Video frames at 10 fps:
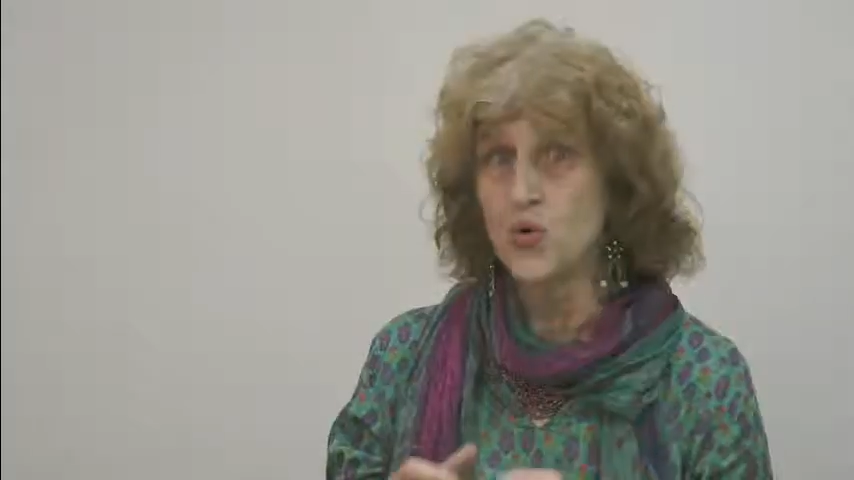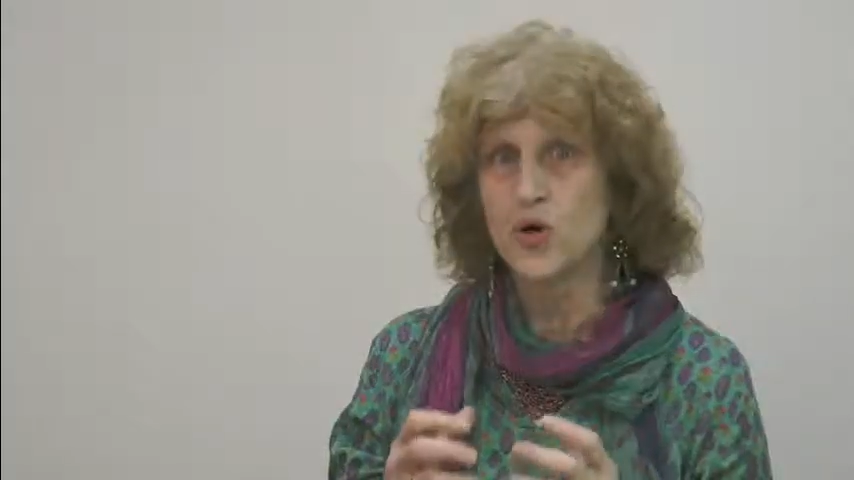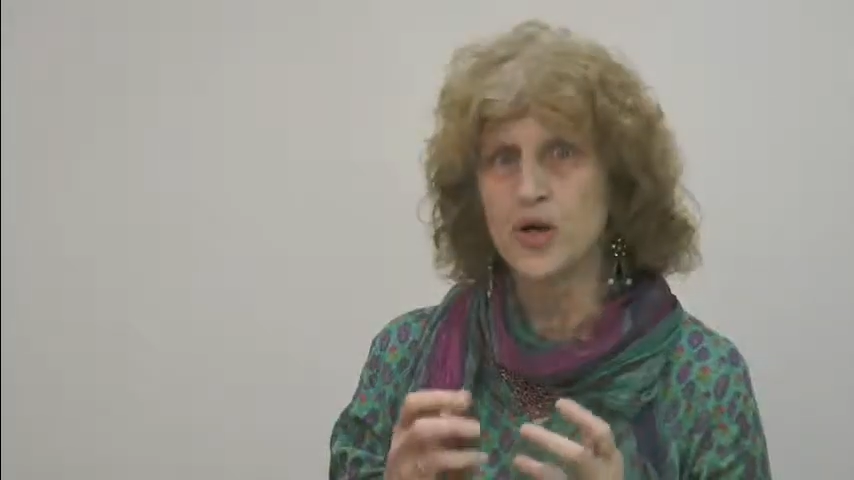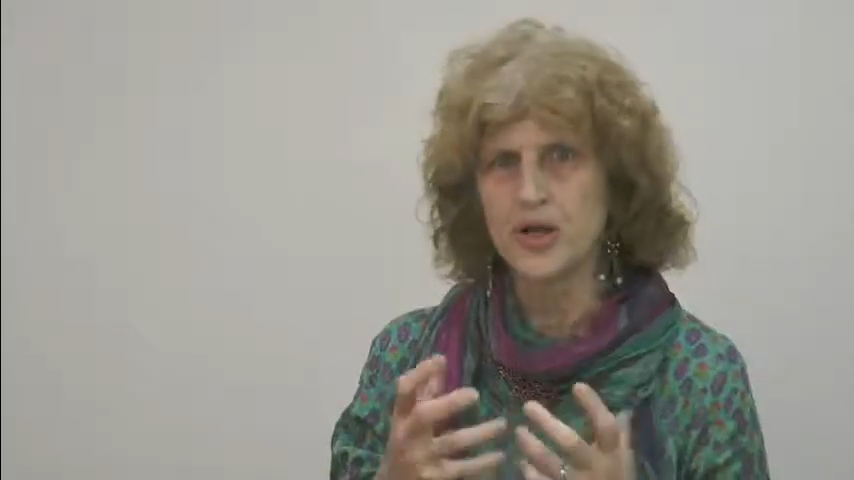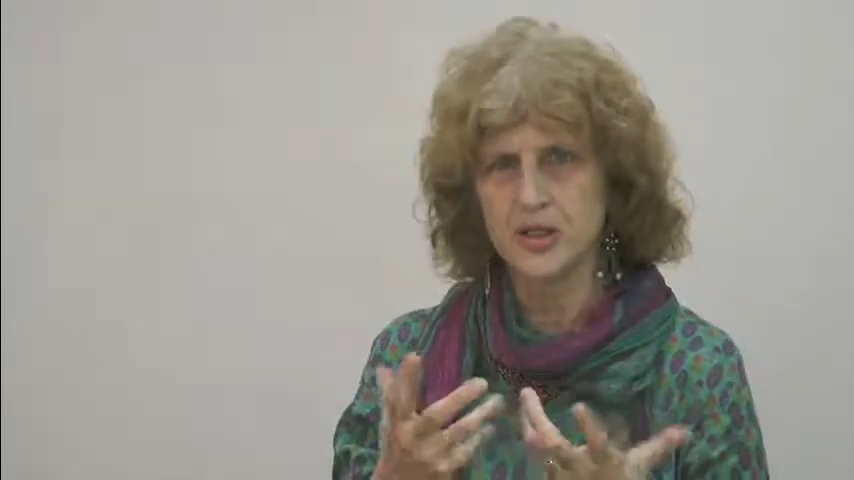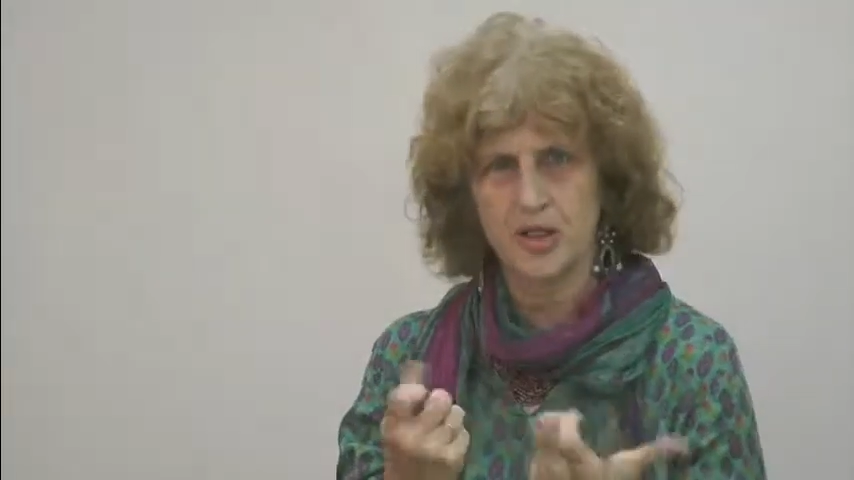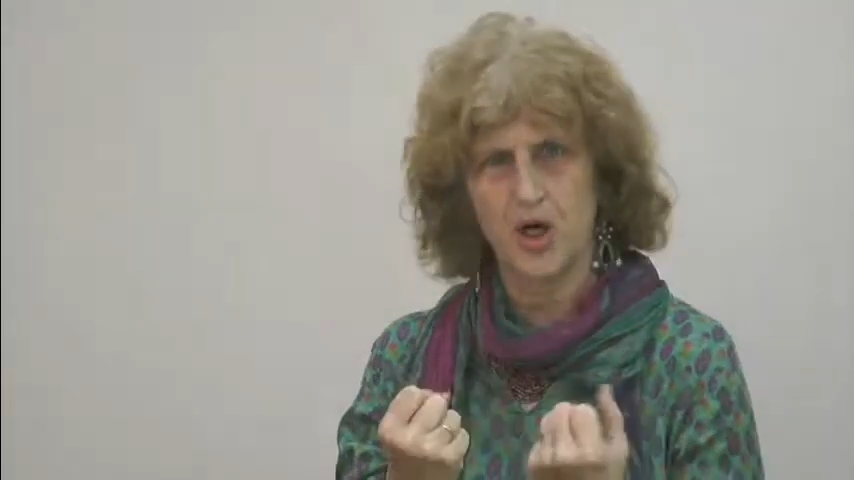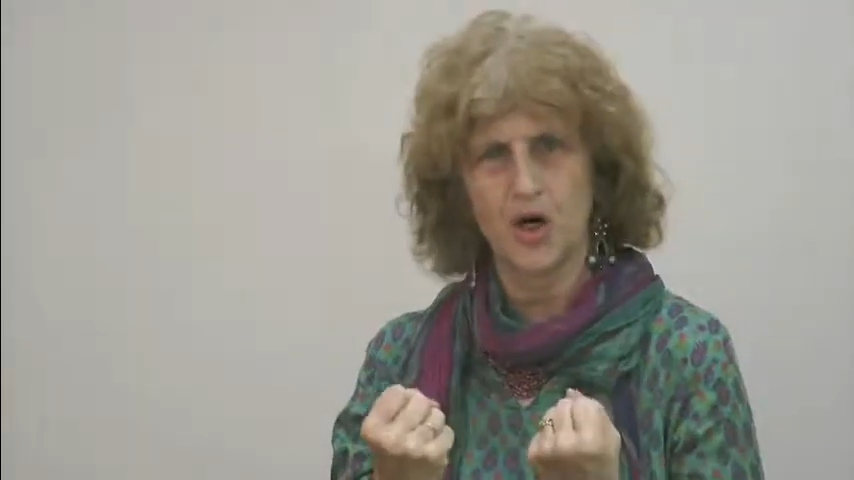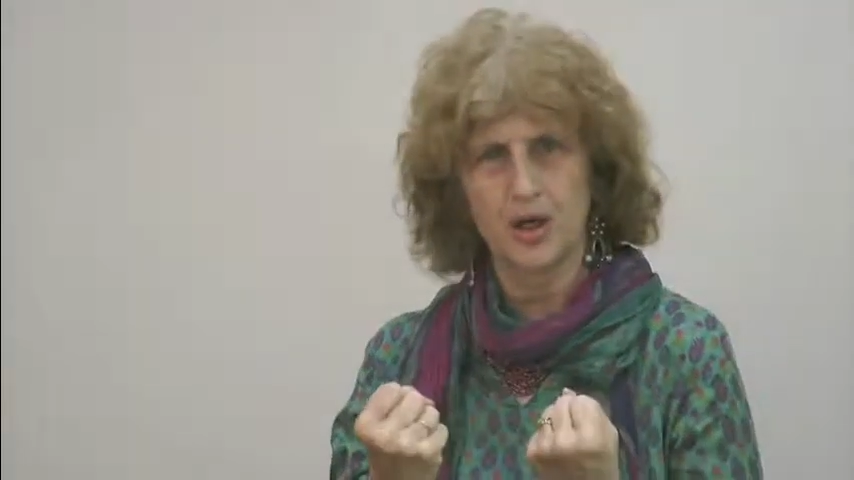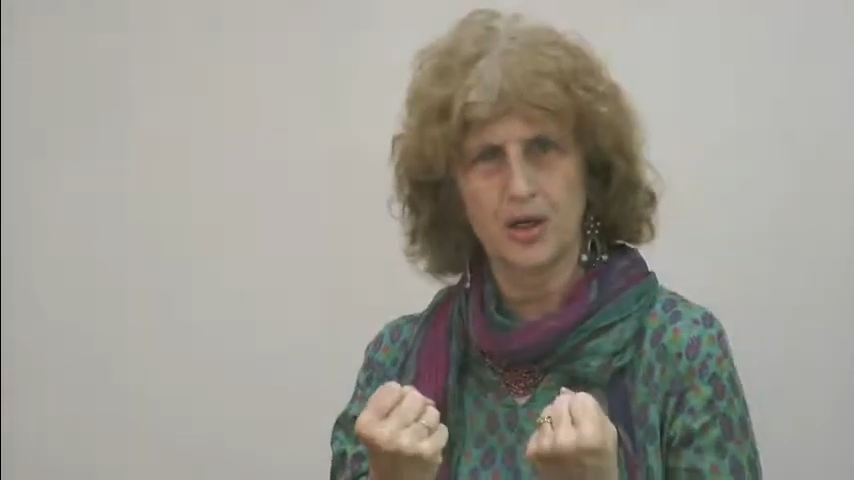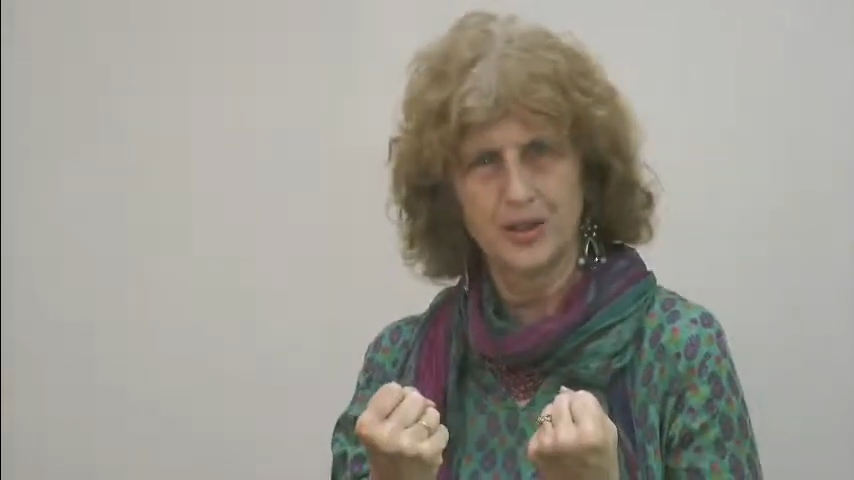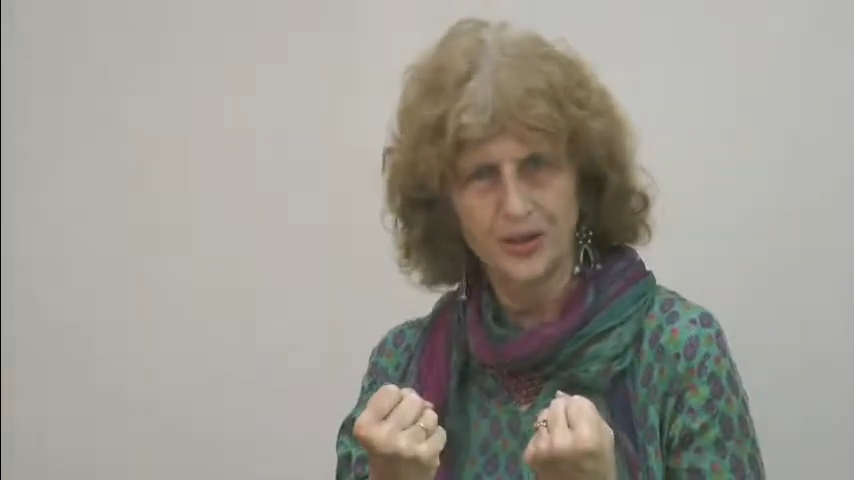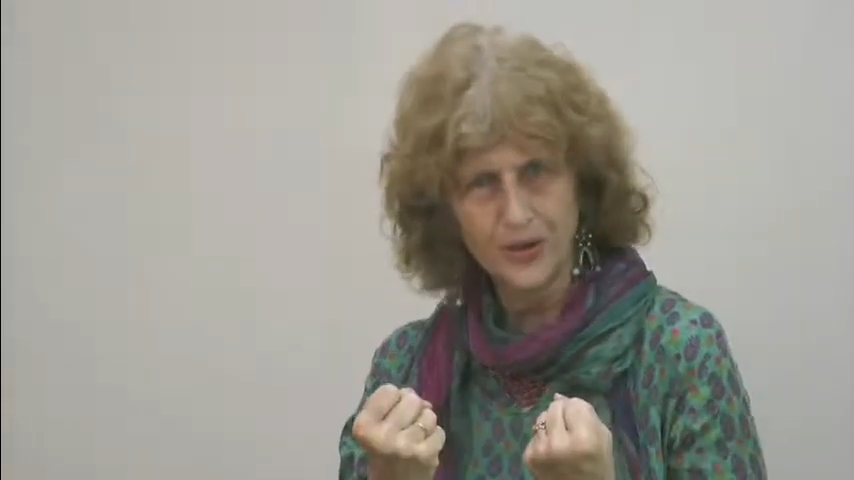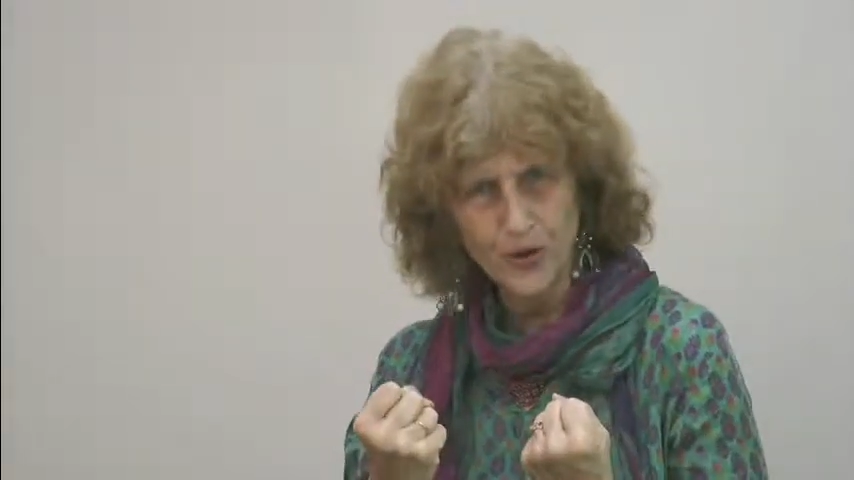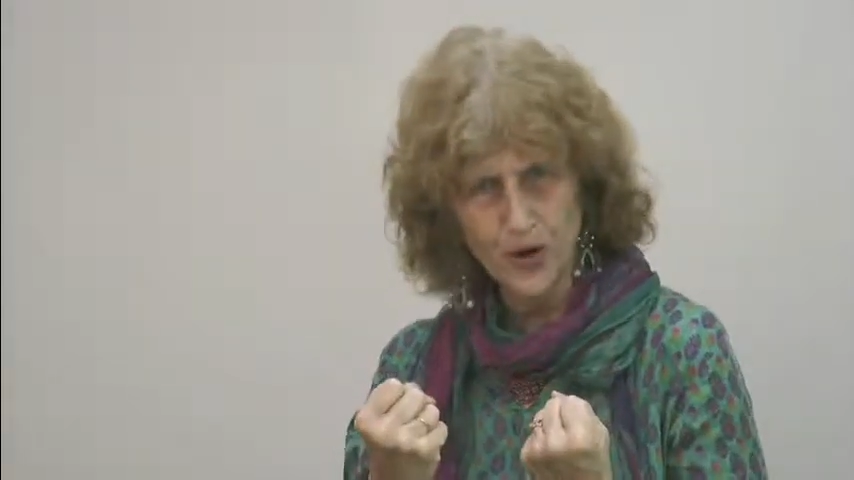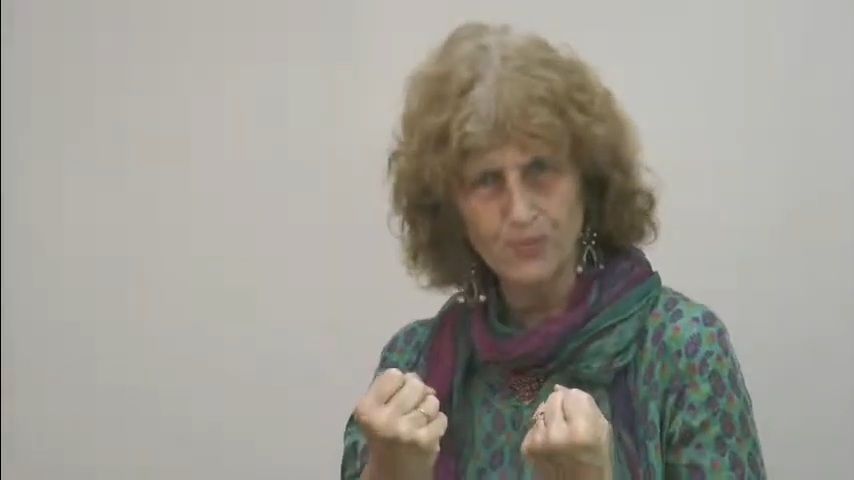ugratar, you know,